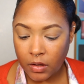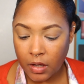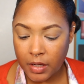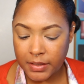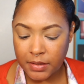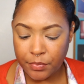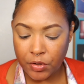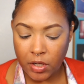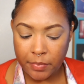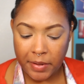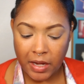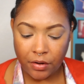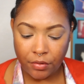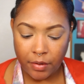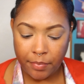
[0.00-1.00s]
It's a Beauty
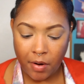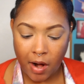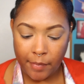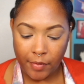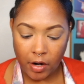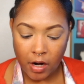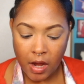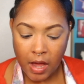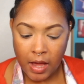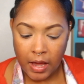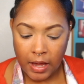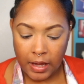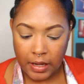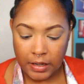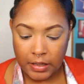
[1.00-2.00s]
Bakery primer,
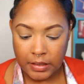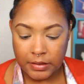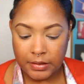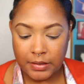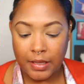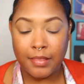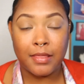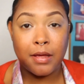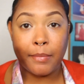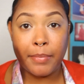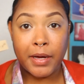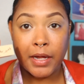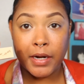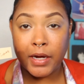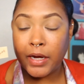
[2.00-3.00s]
and it's the
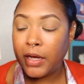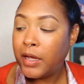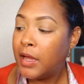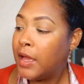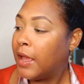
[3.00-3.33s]
Butter,